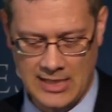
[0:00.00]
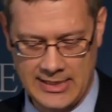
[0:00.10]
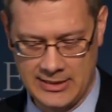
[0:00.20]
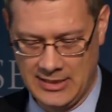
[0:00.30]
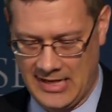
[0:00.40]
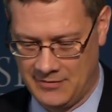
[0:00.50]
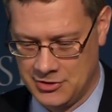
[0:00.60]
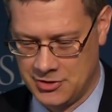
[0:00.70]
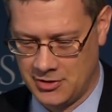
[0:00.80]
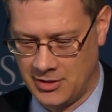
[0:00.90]
I didn't have
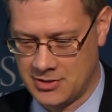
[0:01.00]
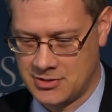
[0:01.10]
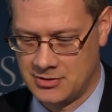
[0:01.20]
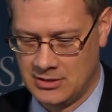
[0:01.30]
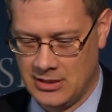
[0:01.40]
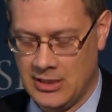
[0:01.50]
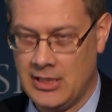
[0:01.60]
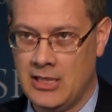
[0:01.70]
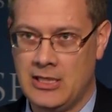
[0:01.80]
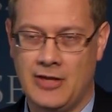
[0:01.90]
insurance.
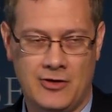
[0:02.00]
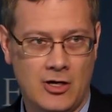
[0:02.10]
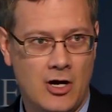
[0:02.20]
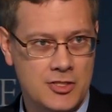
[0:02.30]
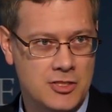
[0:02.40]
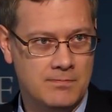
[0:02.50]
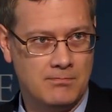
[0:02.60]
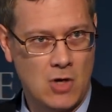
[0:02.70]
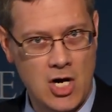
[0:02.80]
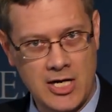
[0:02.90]
Now, there are some
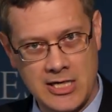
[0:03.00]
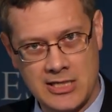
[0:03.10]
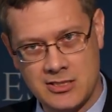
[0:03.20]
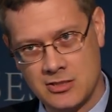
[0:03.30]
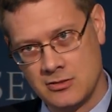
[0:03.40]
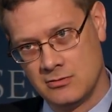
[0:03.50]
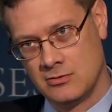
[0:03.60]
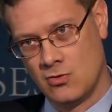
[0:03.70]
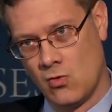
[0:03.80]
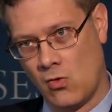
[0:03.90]
market
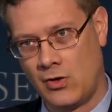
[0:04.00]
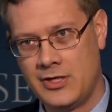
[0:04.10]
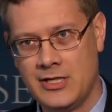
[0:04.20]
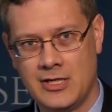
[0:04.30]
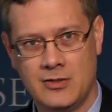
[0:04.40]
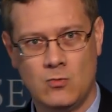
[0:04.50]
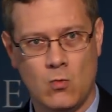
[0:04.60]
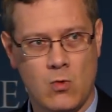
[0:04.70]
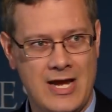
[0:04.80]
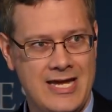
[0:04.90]
oriented
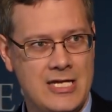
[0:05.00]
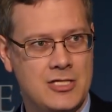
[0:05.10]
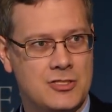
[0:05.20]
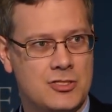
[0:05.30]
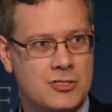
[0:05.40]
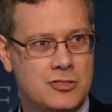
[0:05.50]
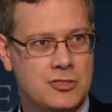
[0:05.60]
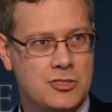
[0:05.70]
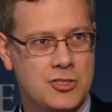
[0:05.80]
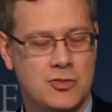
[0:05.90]
ways
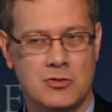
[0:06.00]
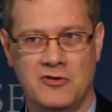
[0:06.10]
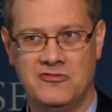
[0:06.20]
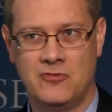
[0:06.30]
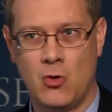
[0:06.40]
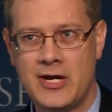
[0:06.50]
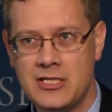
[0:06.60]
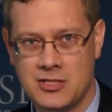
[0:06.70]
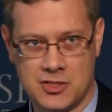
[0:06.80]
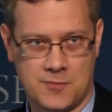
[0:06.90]
to
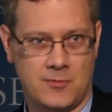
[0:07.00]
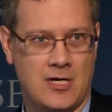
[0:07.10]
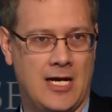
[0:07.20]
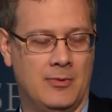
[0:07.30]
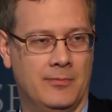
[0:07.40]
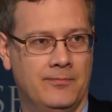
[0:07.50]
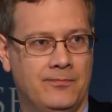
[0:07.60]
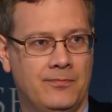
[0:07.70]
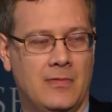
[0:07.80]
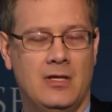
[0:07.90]
avoid this problem.
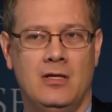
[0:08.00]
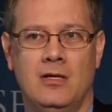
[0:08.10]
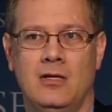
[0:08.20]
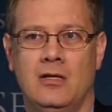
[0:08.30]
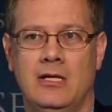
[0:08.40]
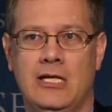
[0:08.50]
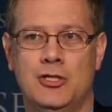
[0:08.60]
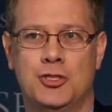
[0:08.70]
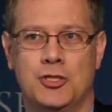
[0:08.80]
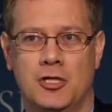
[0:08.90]

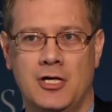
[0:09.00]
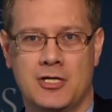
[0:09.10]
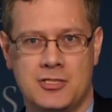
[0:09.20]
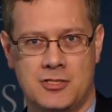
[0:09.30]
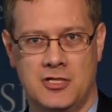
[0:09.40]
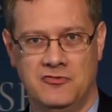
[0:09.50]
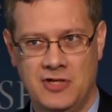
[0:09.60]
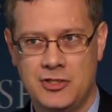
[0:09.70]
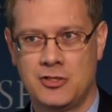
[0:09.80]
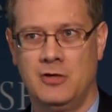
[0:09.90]
Insurance,
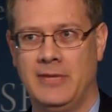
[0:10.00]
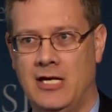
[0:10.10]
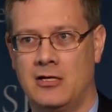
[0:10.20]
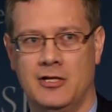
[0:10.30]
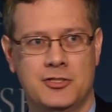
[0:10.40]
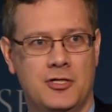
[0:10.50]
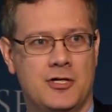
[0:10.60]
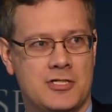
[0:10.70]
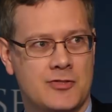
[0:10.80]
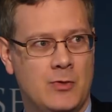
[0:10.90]
conventional medical
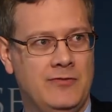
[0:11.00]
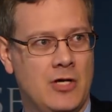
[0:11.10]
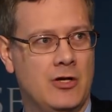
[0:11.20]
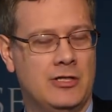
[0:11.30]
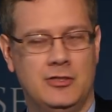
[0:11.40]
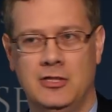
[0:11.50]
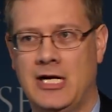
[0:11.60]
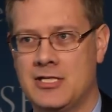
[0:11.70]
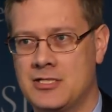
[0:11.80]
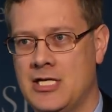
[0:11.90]
insurance as we've known it in the
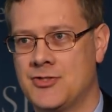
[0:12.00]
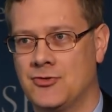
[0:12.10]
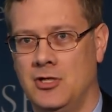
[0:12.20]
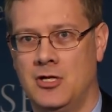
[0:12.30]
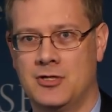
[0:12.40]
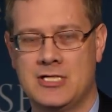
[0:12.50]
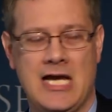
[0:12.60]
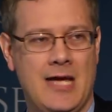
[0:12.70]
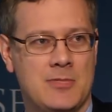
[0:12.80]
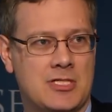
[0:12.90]
United States for a long
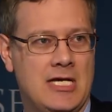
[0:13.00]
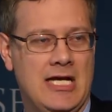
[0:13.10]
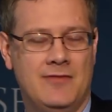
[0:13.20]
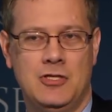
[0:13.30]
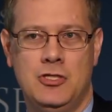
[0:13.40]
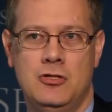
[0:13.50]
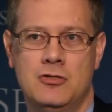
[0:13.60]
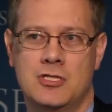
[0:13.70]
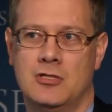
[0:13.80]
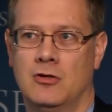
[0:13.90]
time, is a kind of a
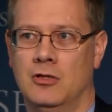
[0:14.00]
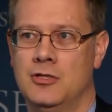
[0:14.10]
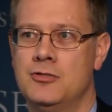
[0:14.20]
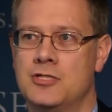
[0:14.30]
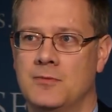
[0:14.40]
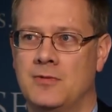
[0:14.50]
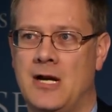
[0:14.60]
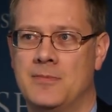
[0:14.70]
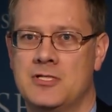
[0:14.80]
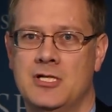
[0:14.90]
use it or lose it
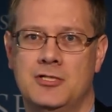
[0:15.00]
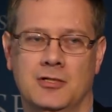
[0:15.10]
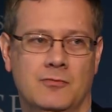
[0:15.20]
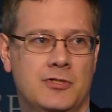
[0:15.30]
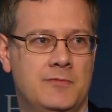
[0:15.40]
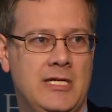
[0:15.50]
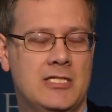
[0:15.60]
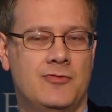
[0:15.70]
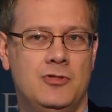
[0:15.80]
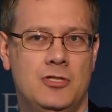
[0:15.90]
proposition, which
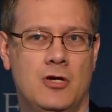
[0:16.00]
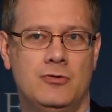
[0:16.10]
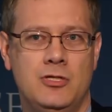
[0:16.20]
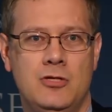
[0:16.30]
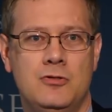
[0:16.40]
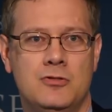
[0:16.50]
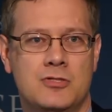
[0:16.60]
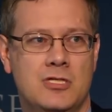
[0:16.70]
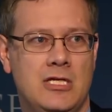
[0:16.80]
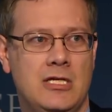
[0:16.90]
means if you don't
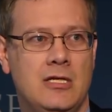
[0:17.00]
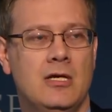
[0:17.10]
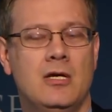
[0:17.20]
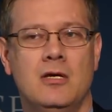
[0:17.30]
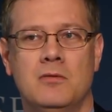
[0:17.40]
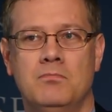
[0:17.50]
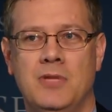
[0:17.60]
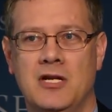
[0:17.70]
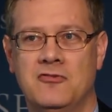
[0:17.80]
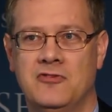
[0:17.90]
use the
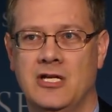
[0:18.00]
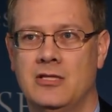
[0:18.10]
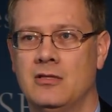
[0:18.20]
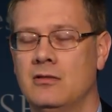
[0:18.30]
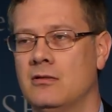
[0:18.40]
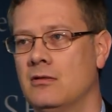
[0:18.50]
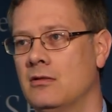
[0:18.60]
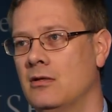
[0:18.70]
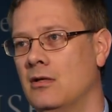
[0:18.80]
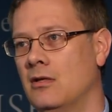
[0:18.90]
benefit
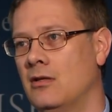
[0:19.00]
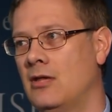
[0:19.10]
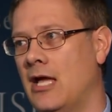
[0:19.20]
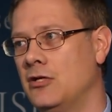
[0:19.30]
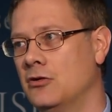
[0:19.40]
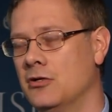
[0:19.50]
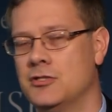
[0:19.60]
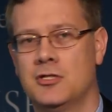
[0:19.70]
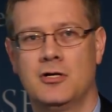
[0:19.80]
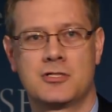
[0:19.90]
that your
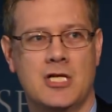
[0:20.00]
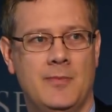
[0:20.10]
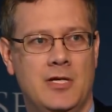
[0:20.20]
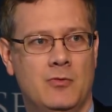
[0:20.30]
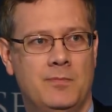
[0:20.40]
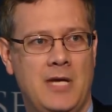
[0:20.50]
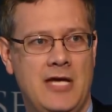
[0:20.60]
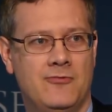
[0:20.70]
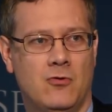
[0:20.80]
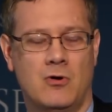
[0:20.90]
insurance company would
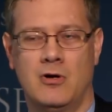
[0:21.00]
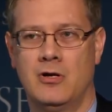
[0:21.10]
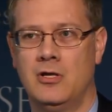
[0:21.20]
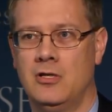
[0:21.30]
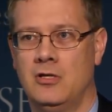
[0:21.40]
pay for,